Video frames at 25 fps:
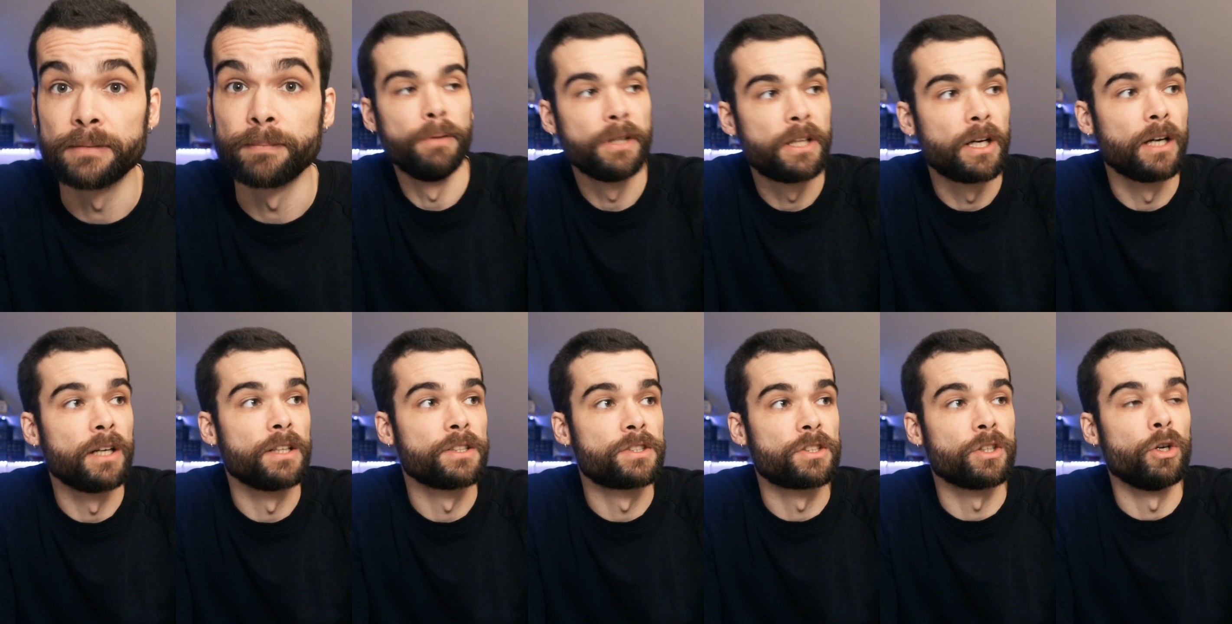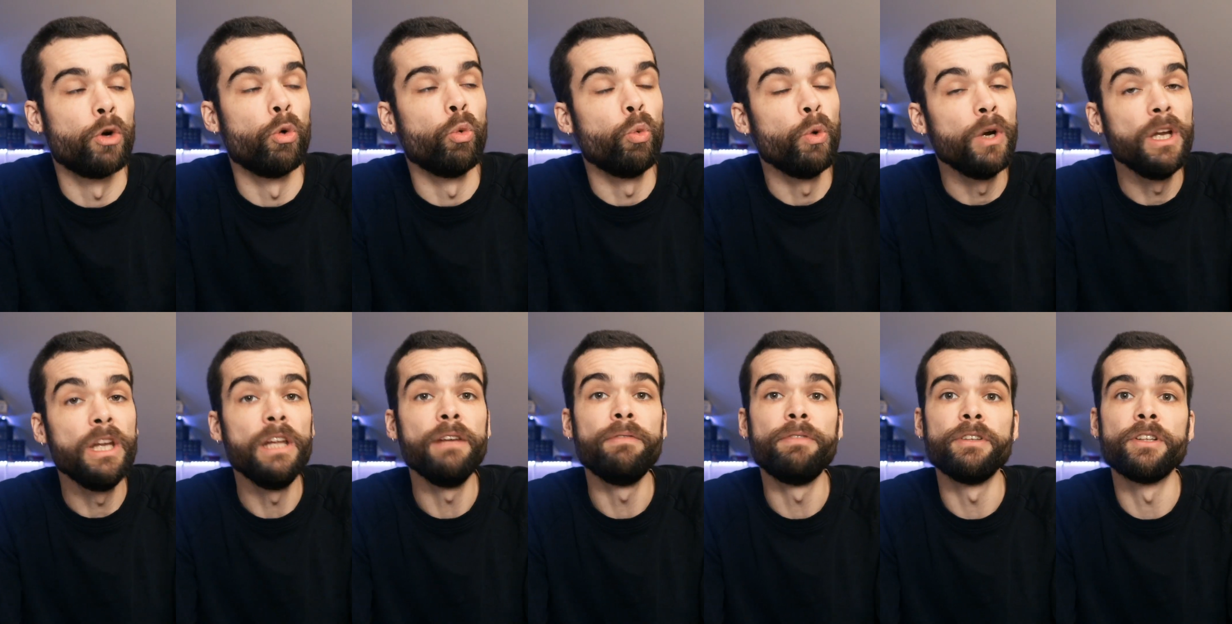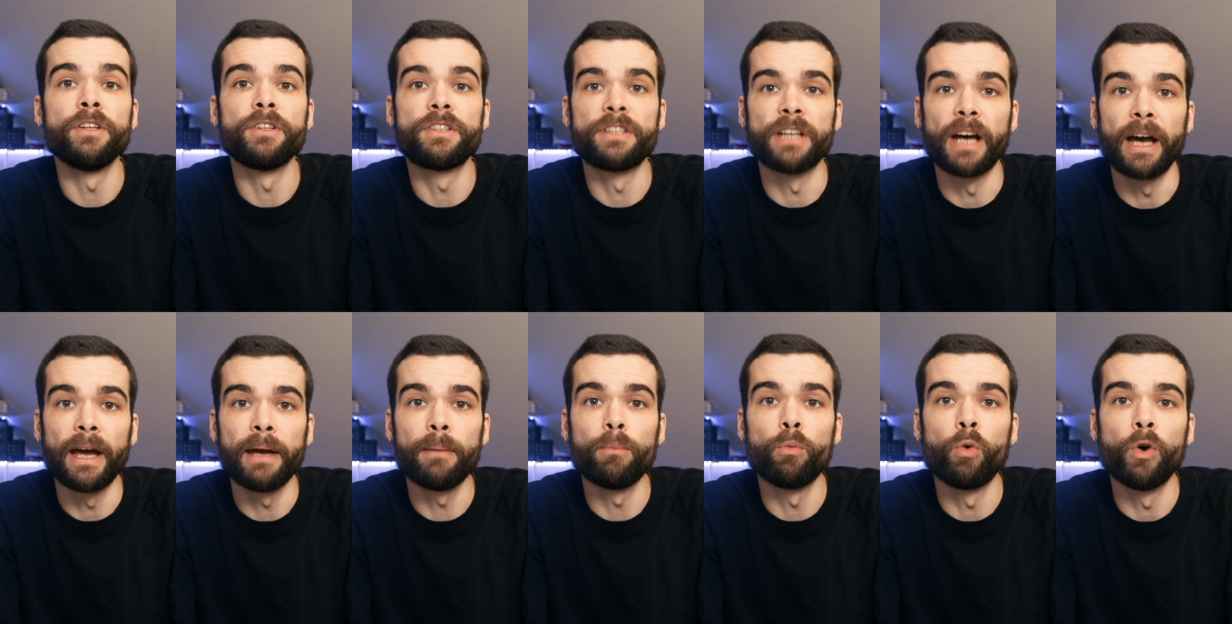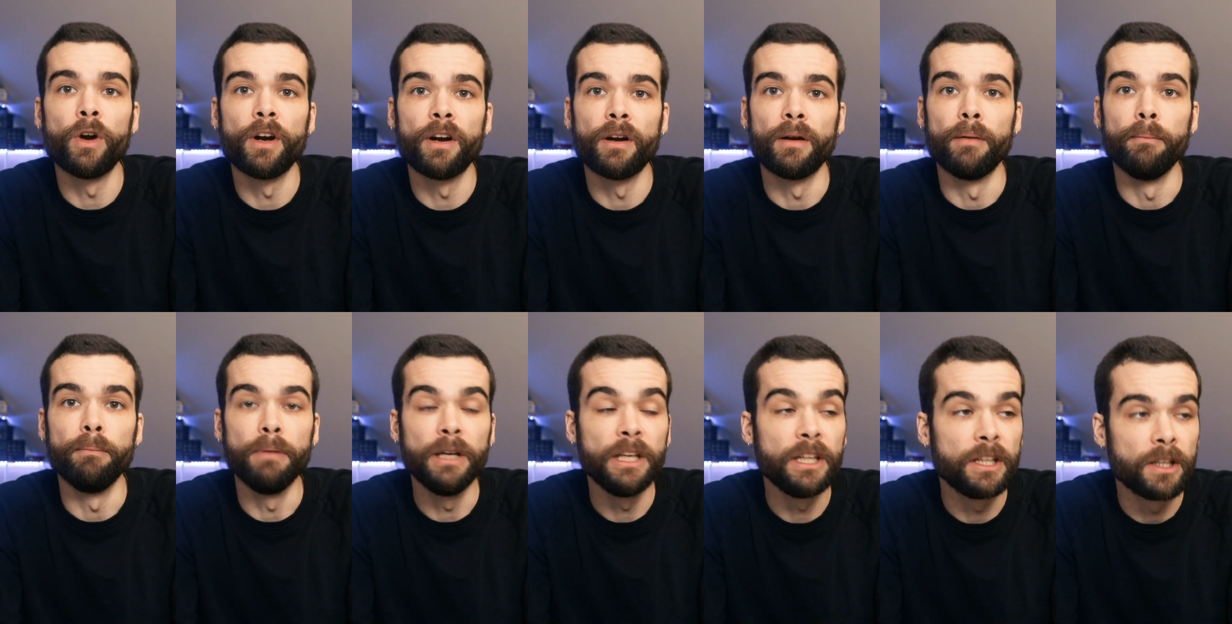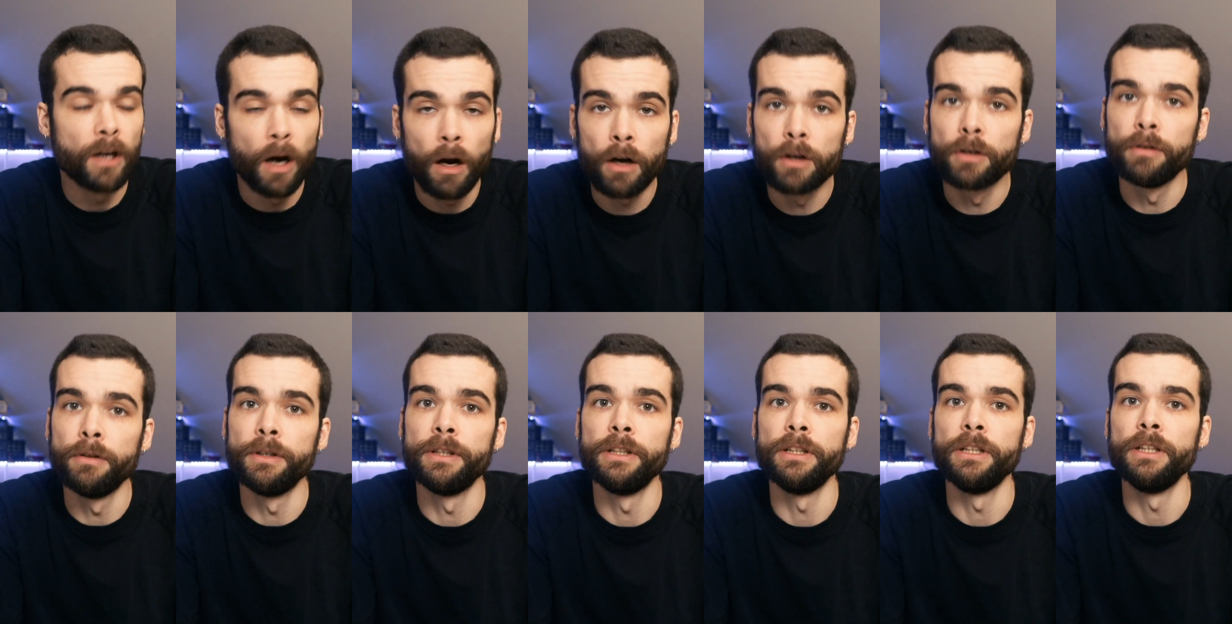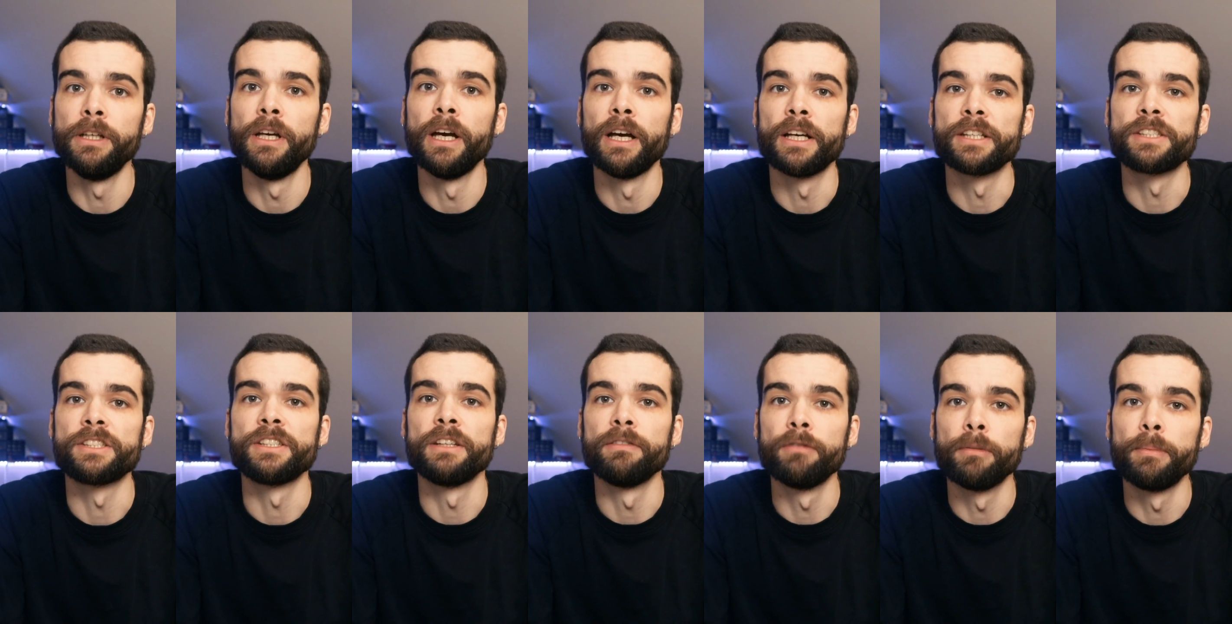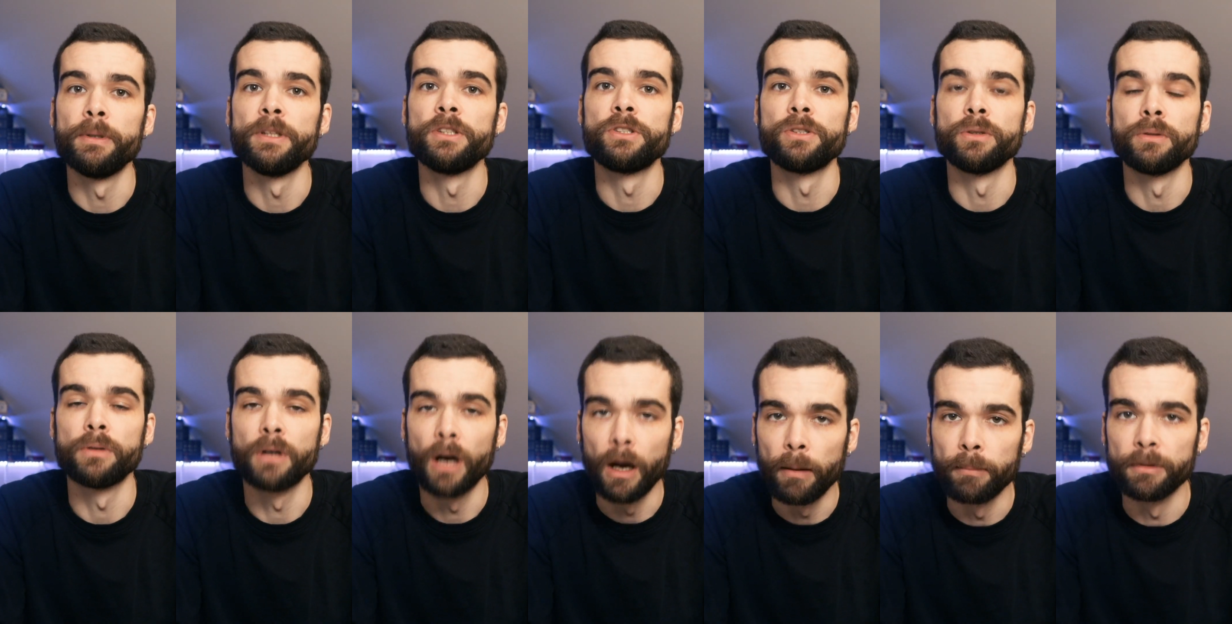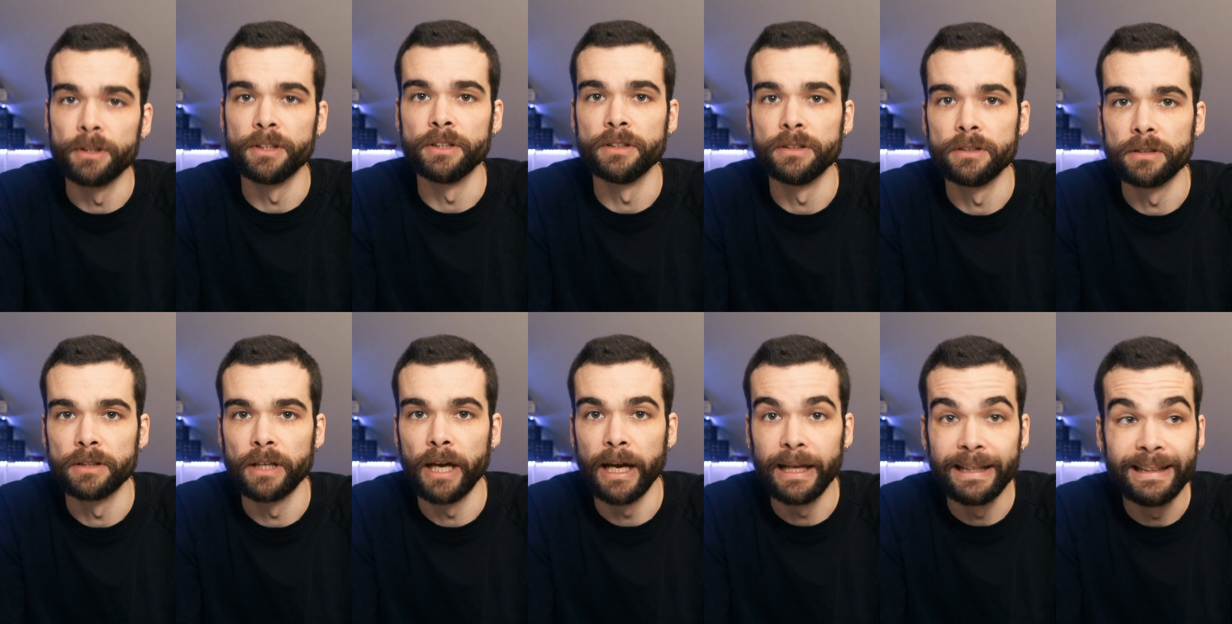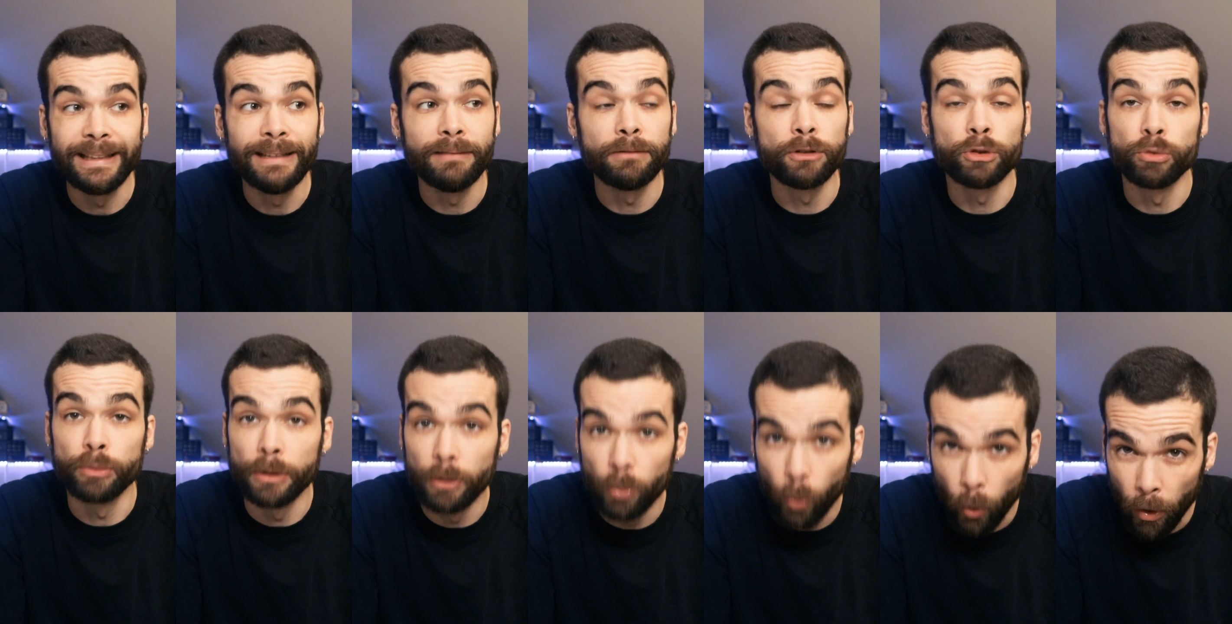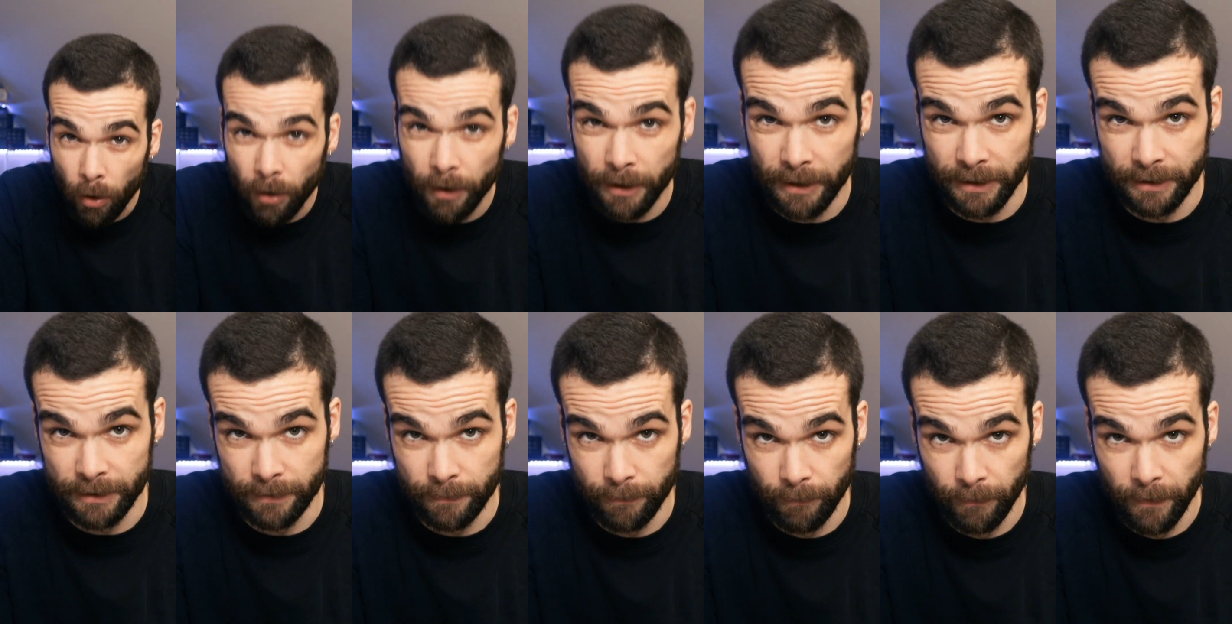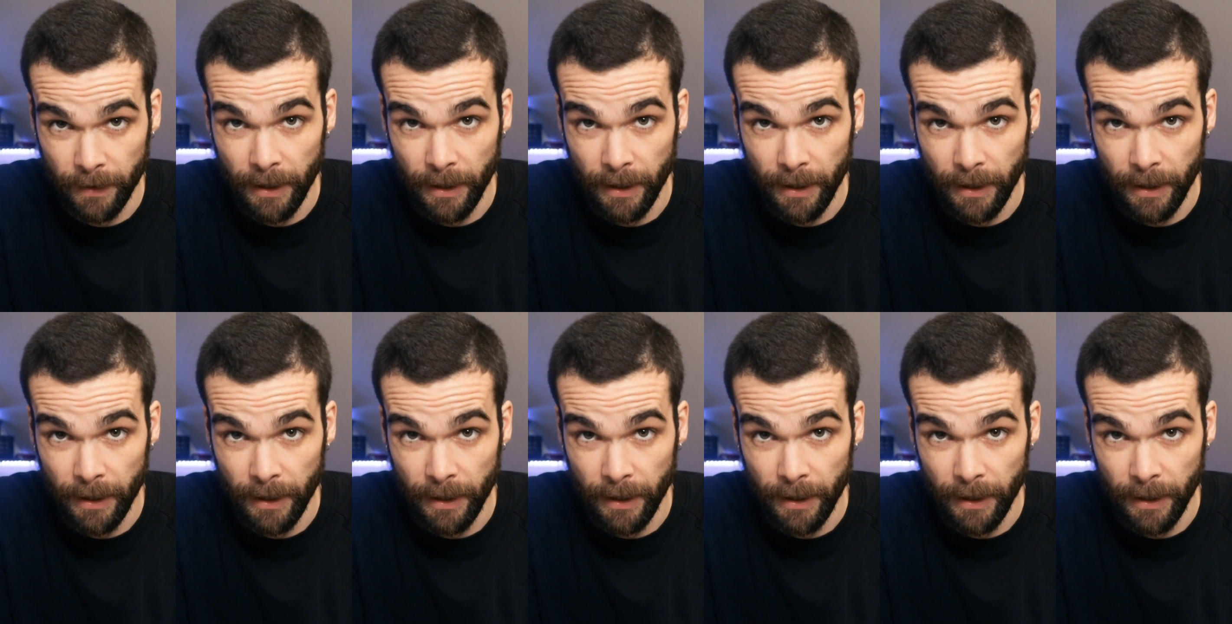Because we live in a time where mediocrity has never been so common and even rewarded.